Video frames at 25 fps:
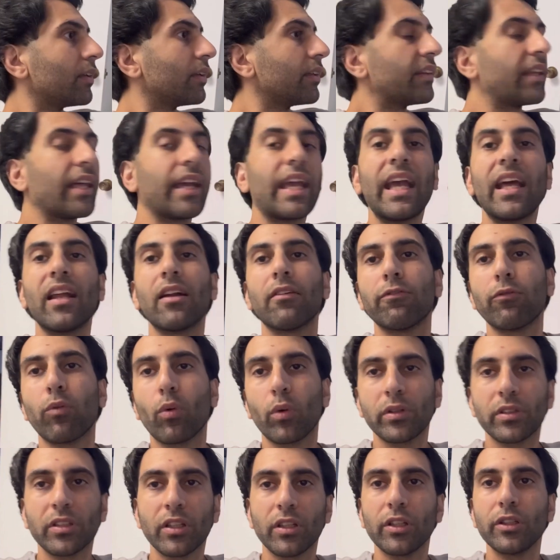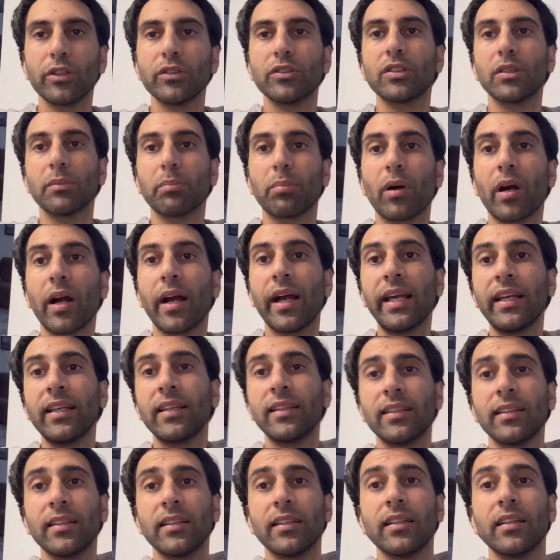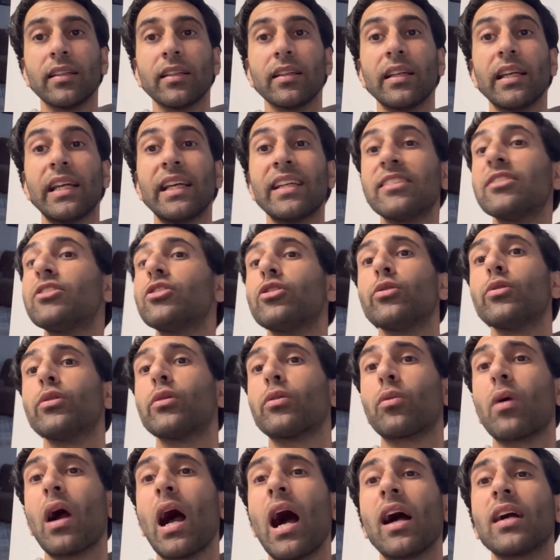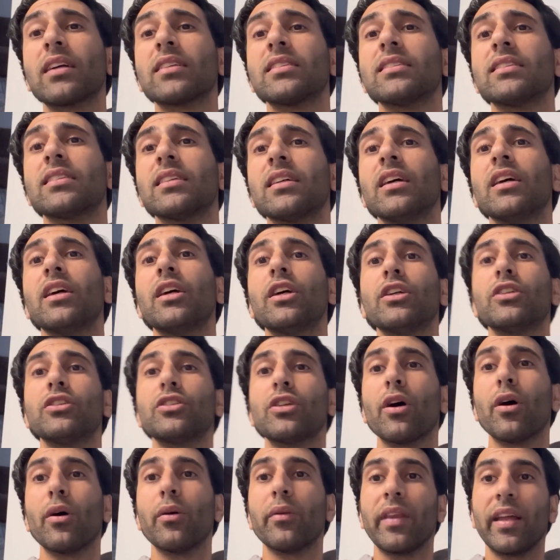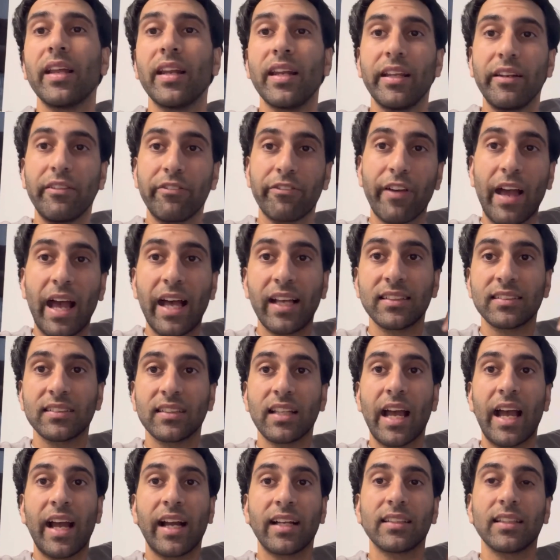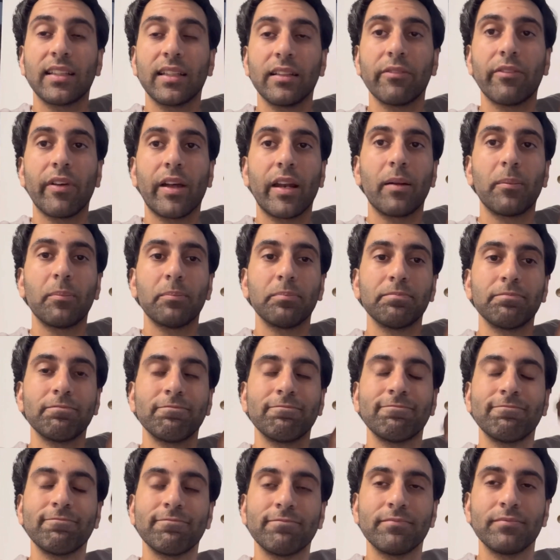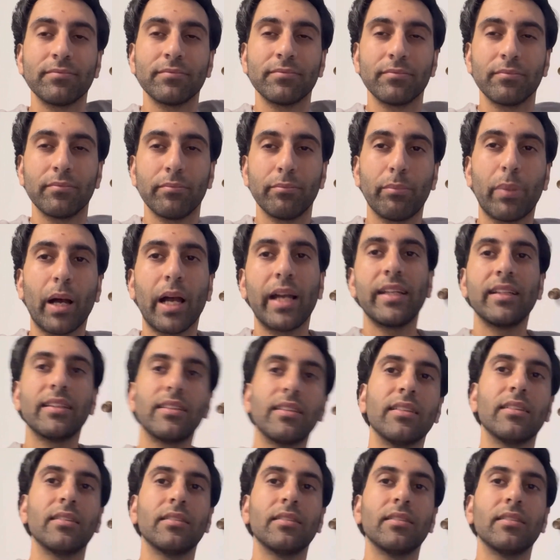afford to lose the prey into the rocks, so they need fast acting venom, bite,